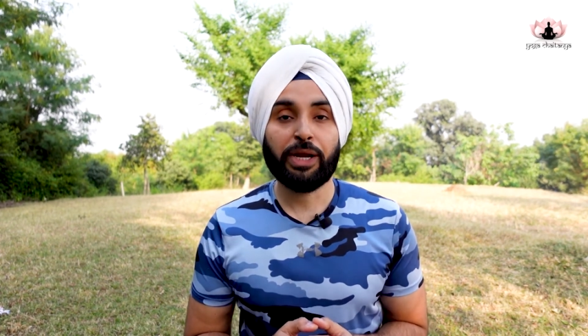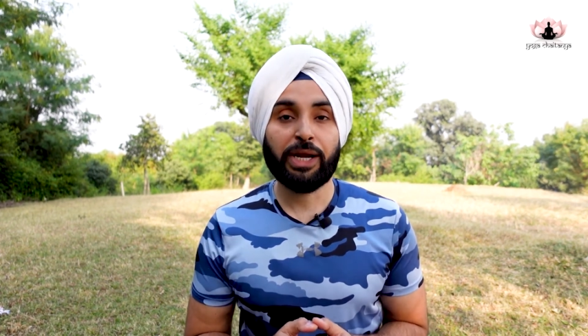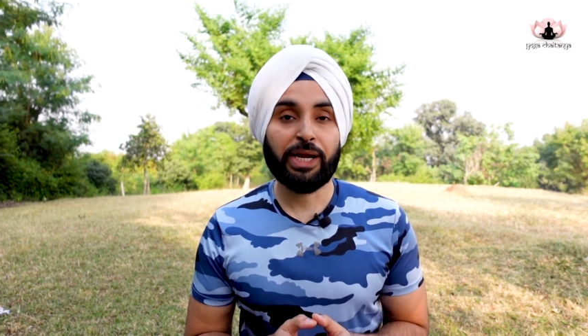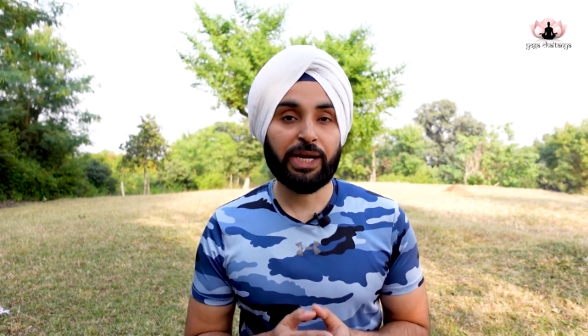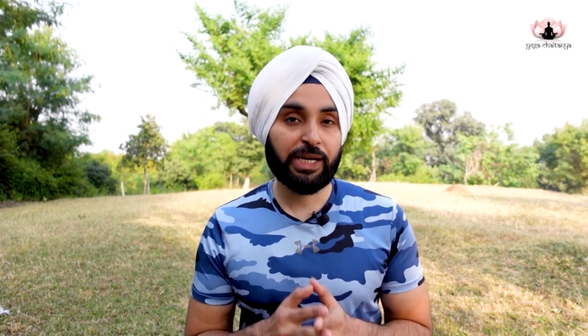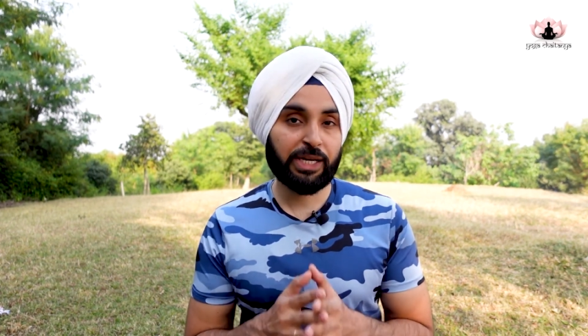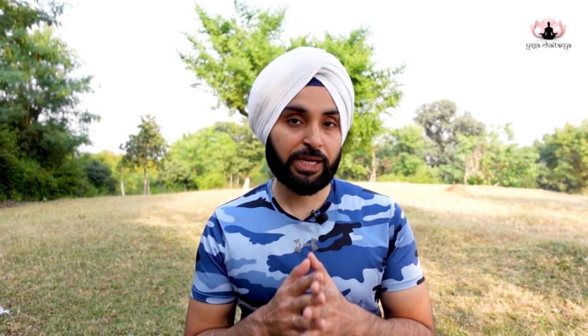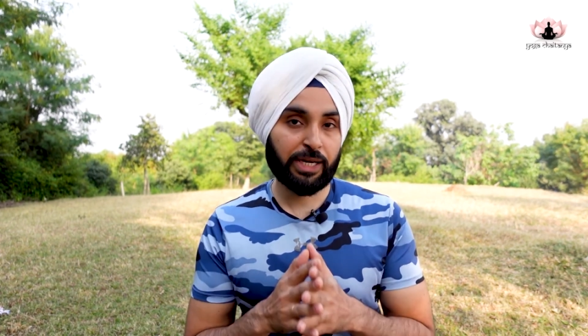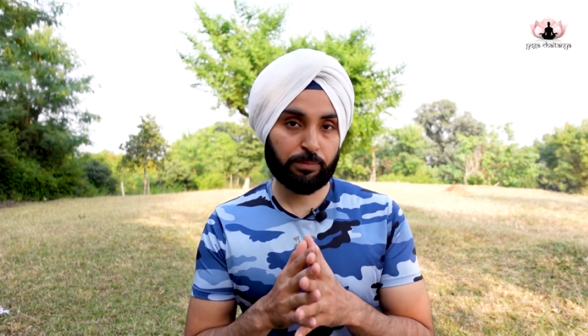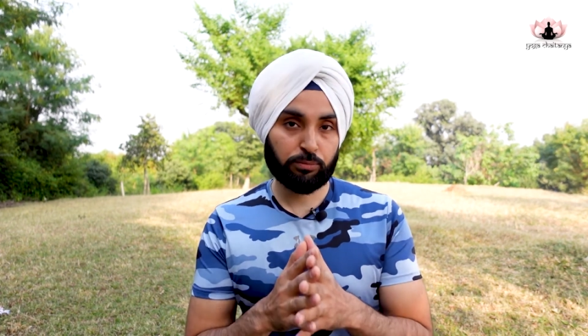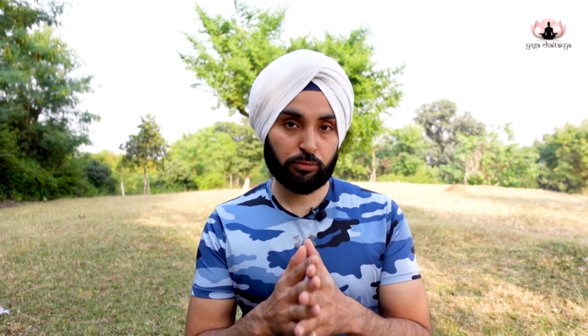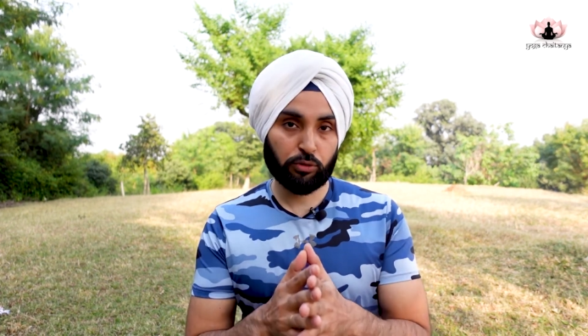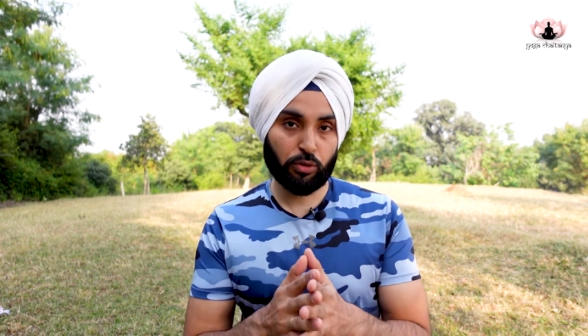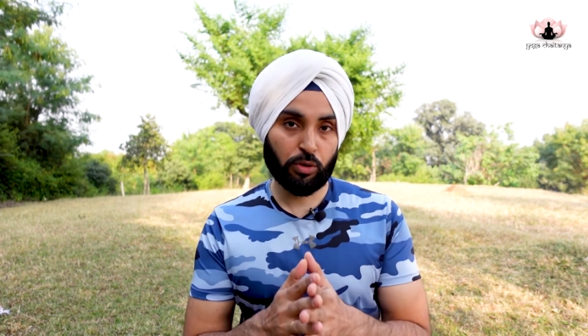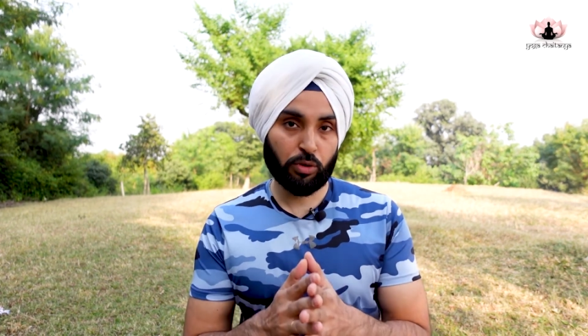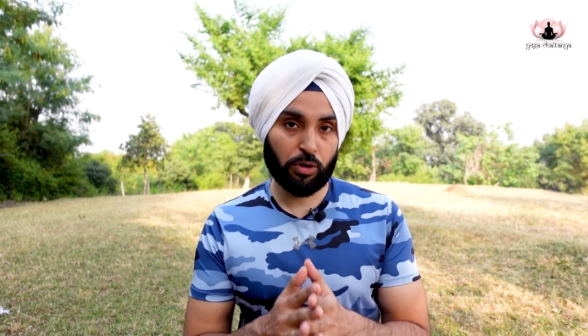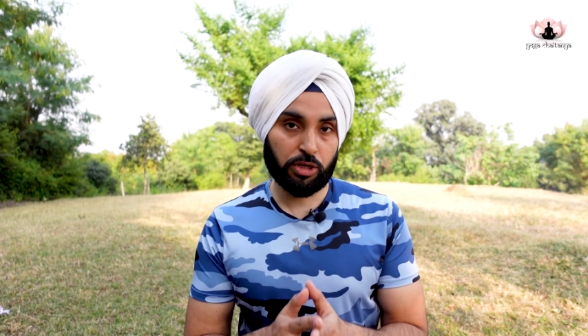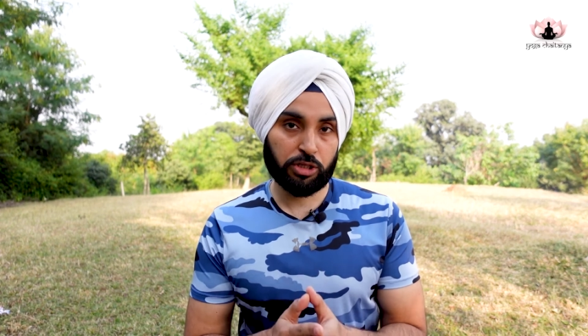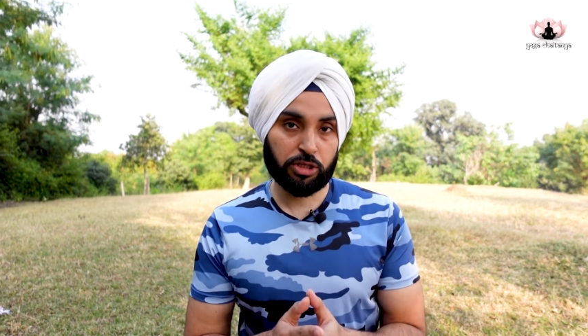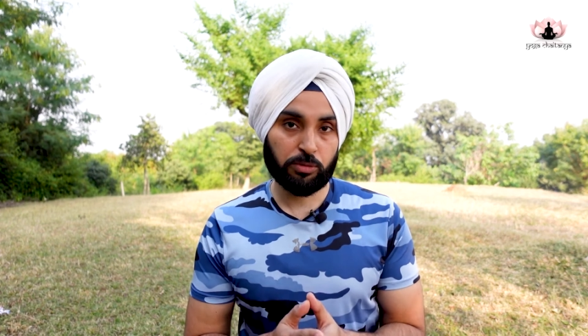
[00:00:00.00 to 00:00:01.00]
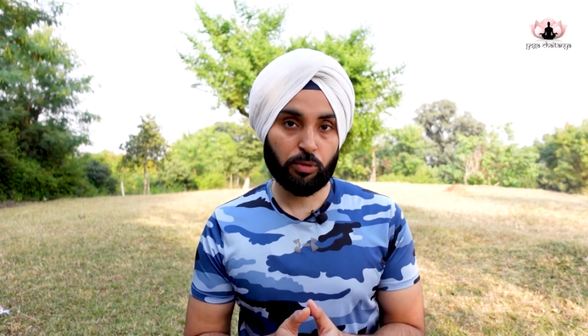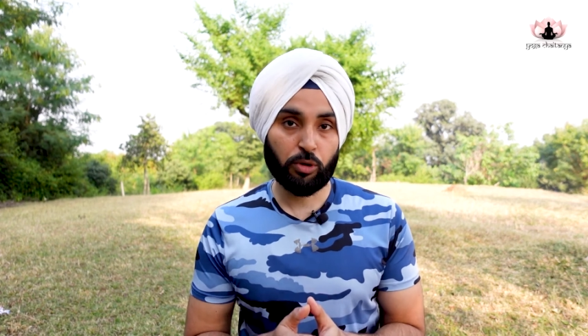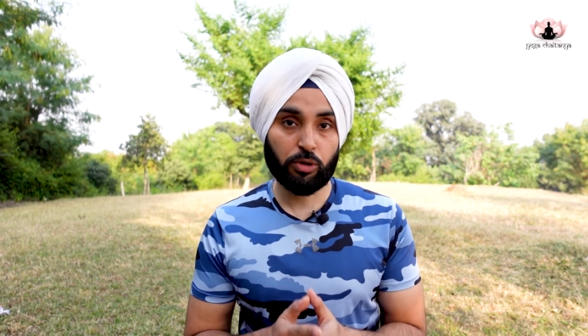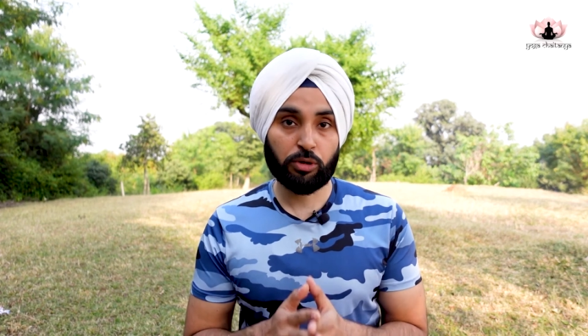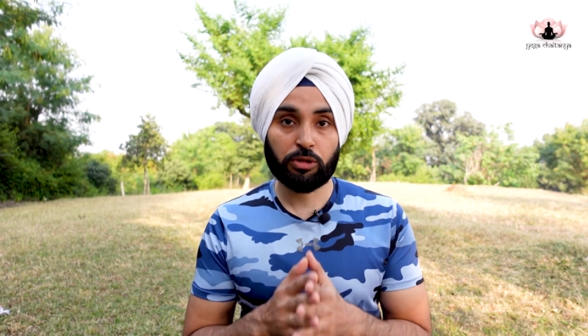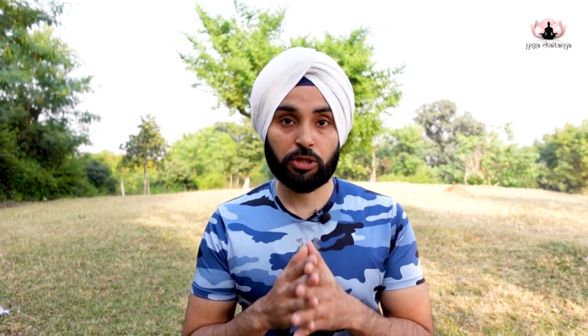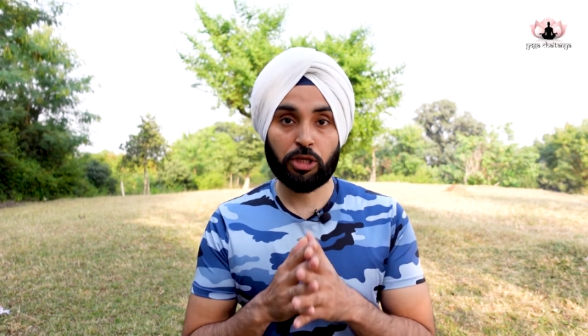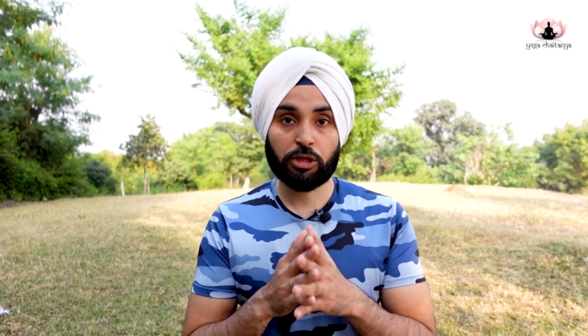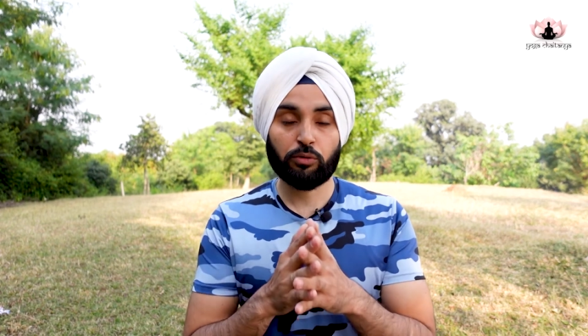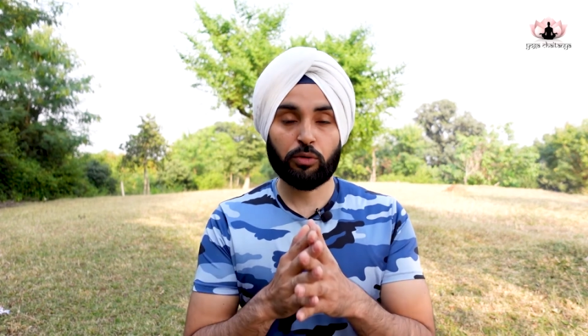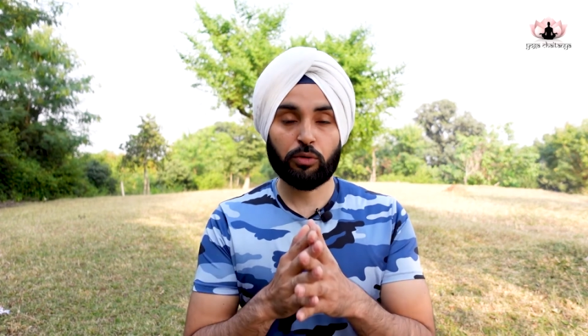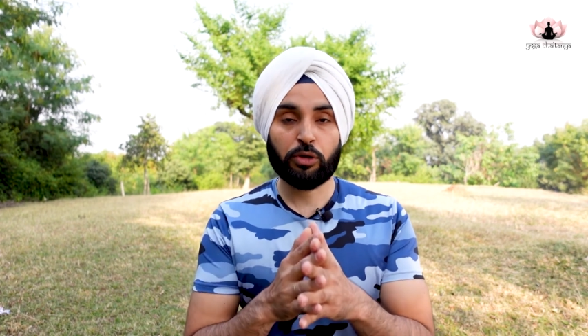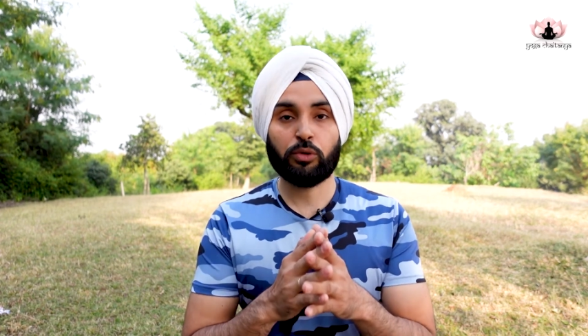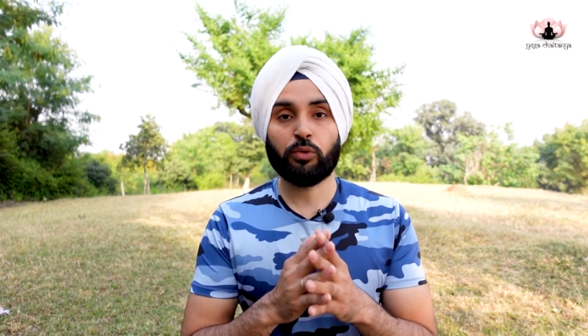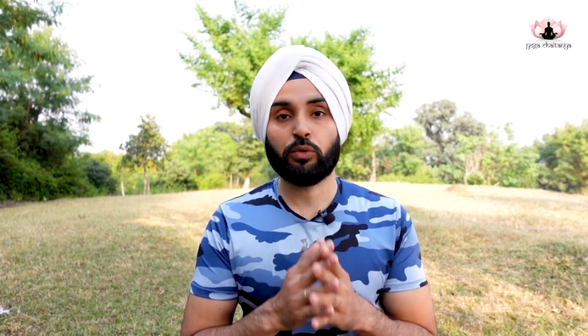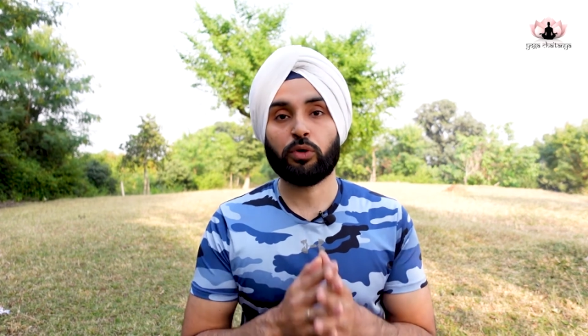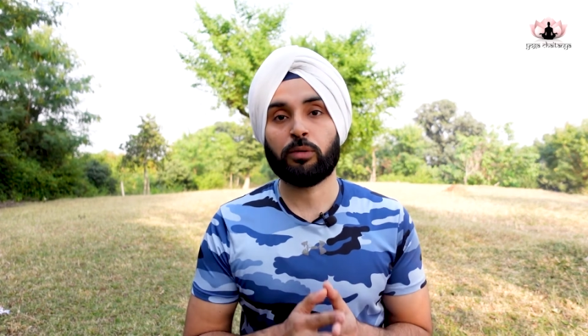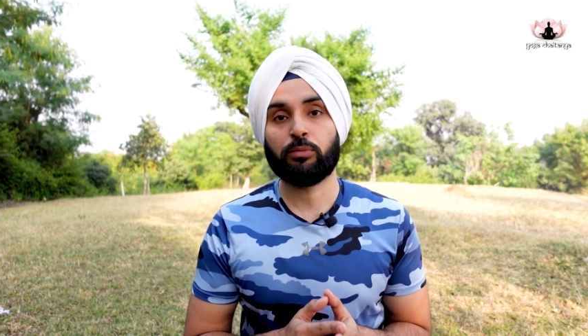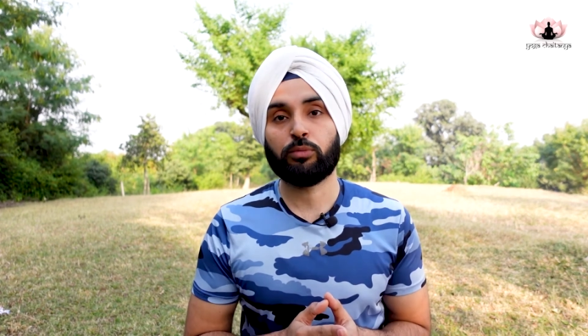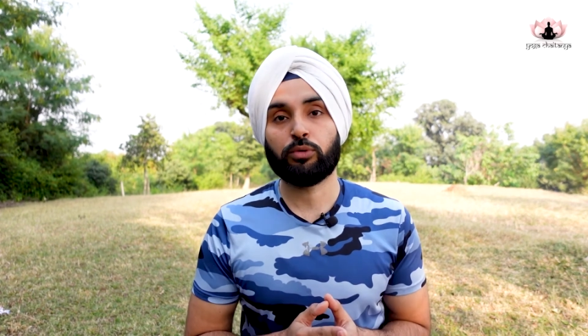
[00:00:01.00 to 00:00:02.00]
in-depth knowledge about tattva
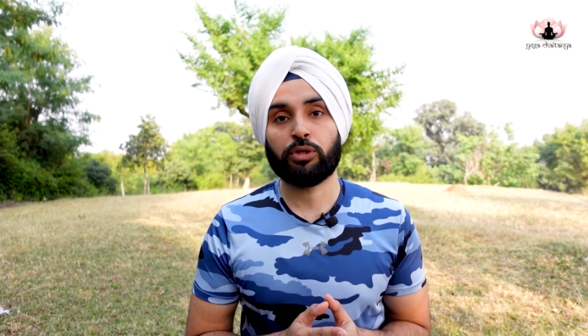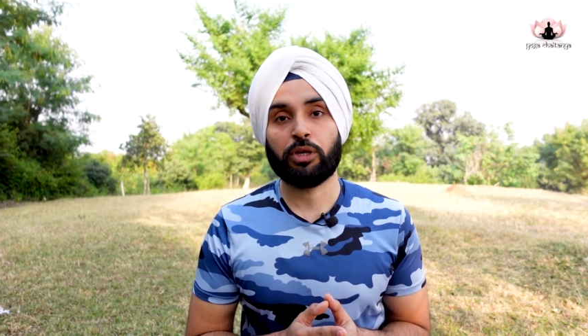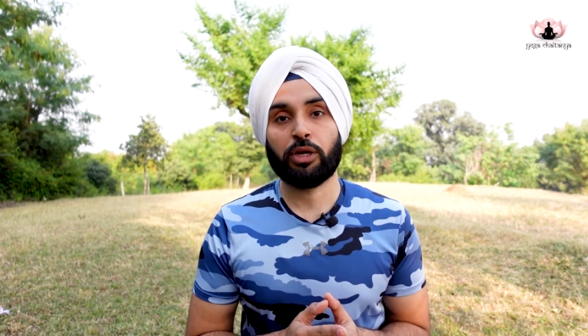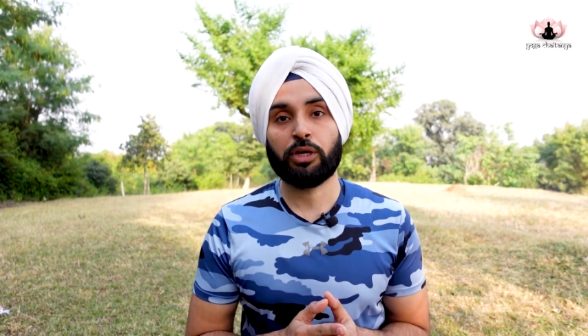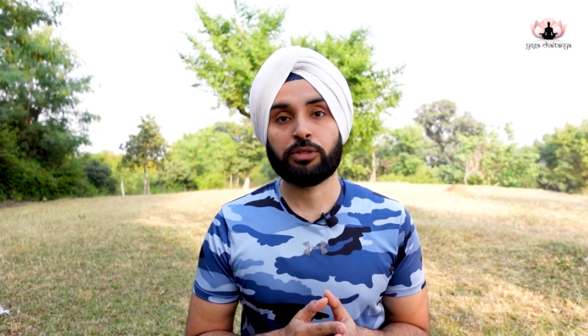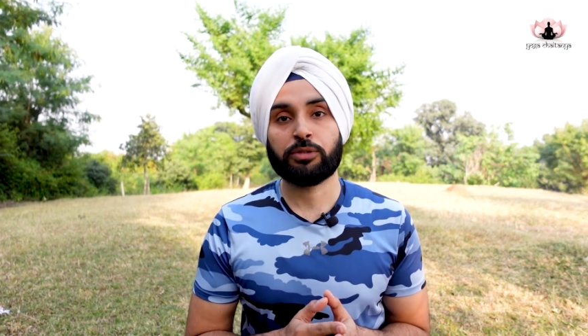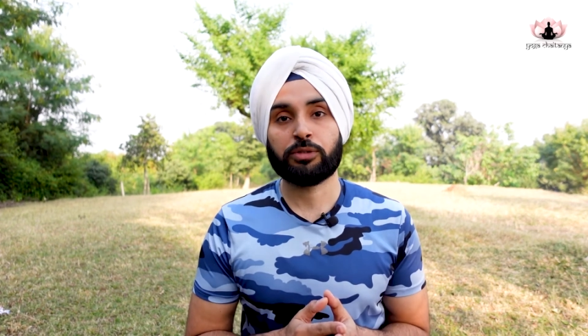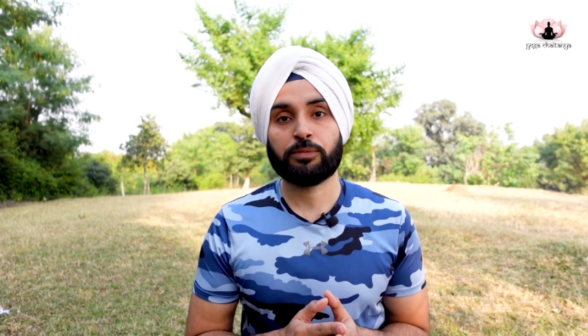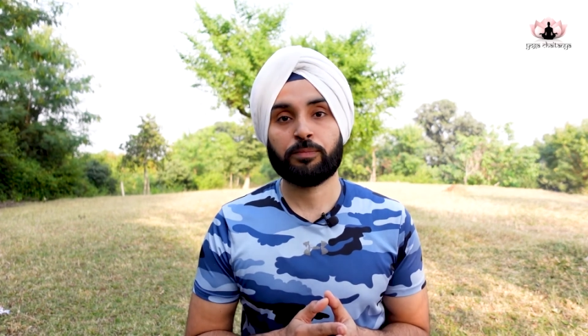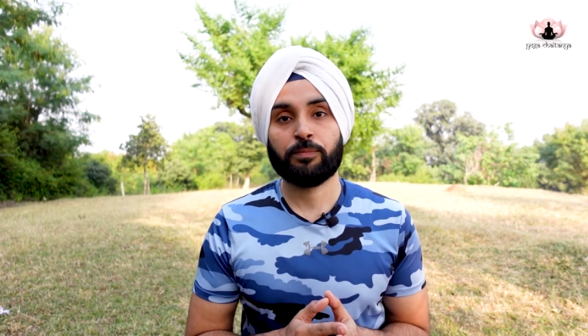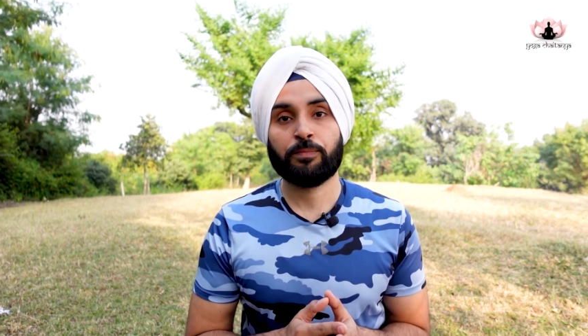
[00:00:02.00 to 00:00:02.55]
yoga mudras.